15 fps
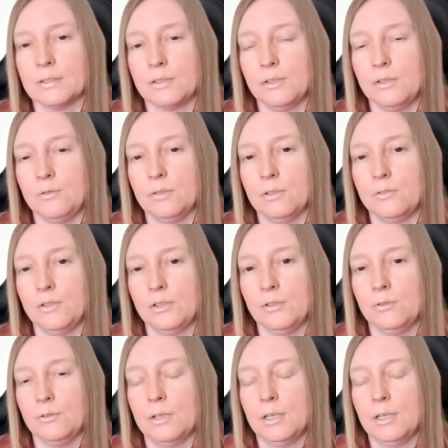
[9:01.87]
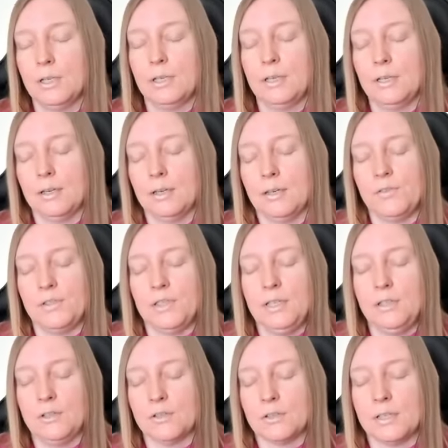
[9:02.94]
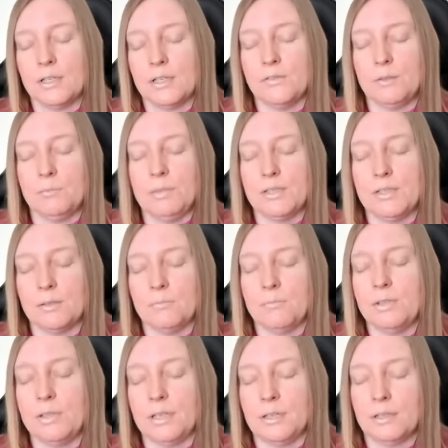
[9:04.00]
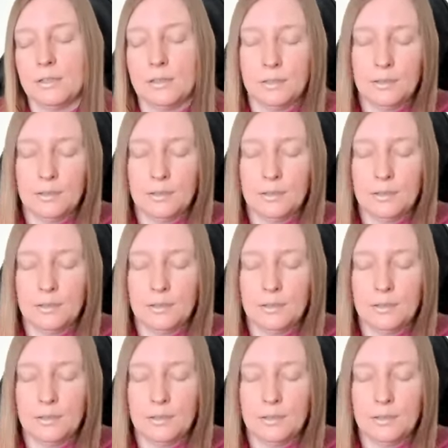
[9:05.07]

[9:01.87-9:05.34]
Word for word: As you as you have seen yourself to be something